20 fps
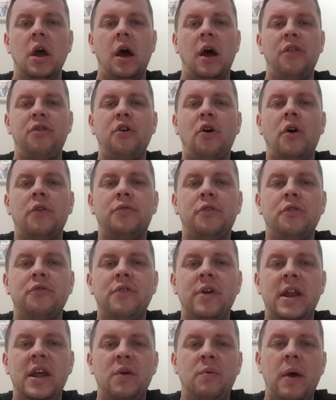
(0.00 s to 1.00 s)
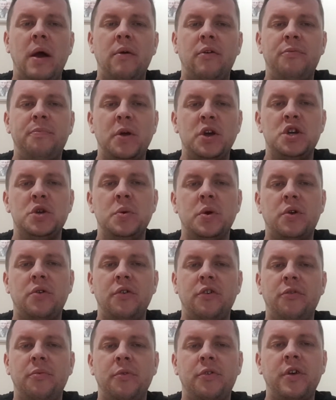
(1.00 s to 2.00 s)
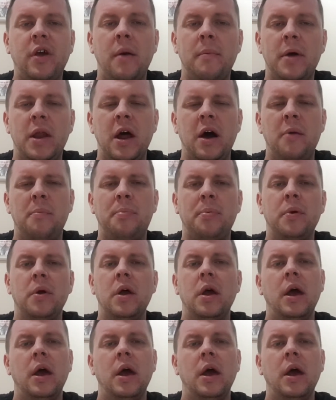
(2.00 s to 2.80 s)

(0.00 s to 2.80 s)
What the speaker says: I thought I'd do really well, especially with Christmas coming up.